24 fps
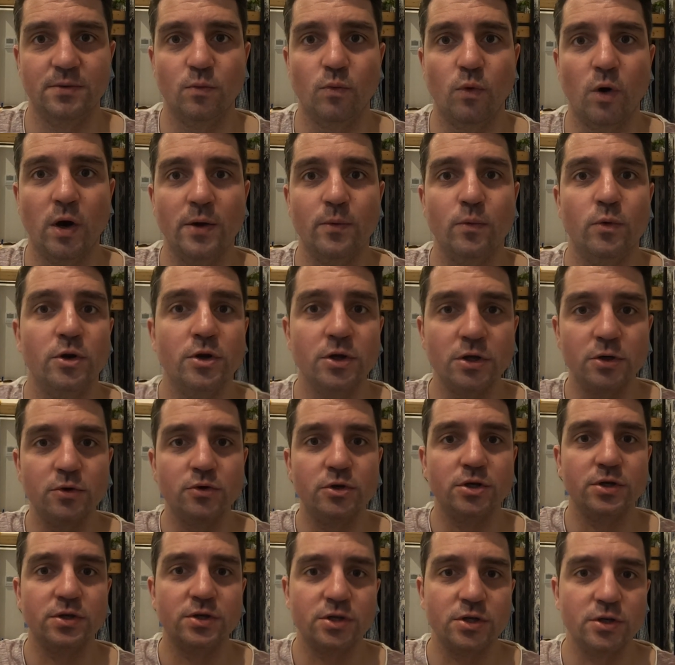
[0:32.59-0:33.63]
why wouldn't you
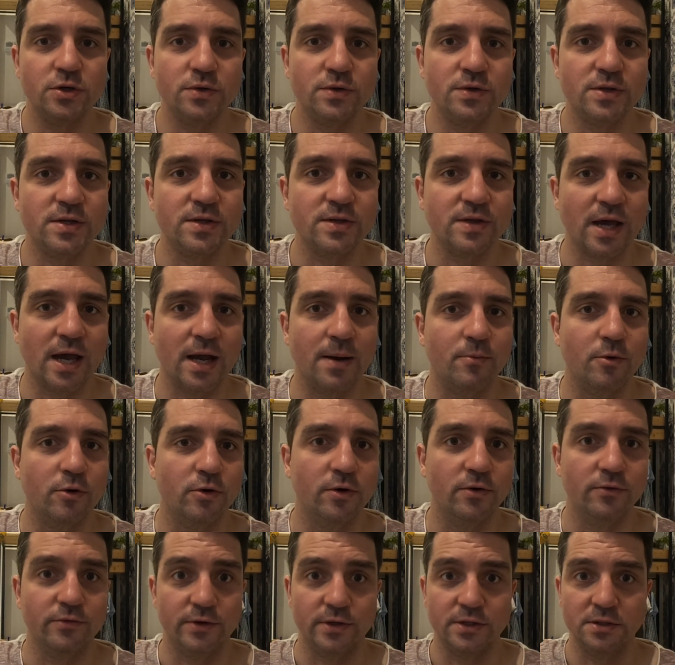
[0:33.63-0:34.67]
just choose this camera
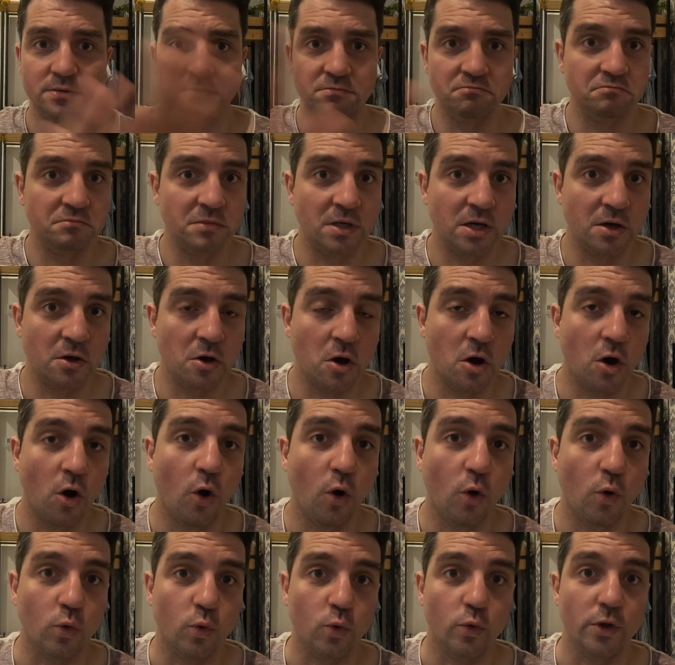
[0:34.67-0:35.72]
over
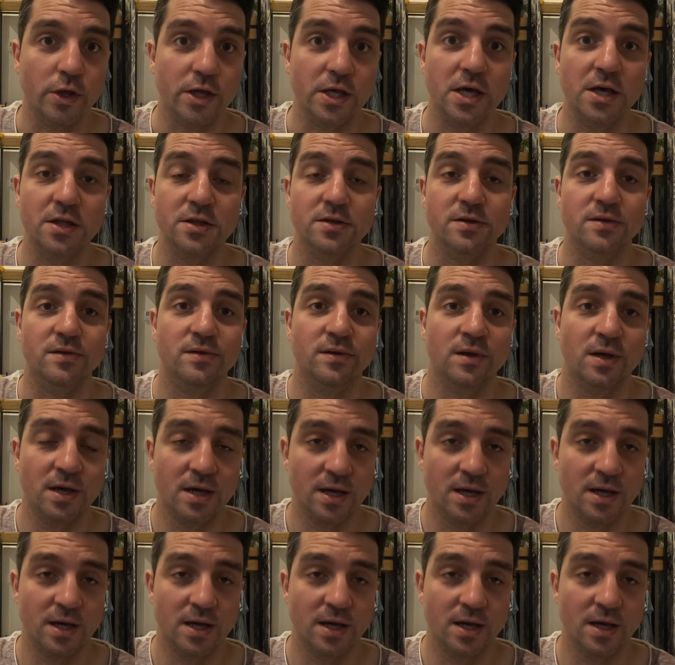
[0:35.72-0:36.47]
all the others?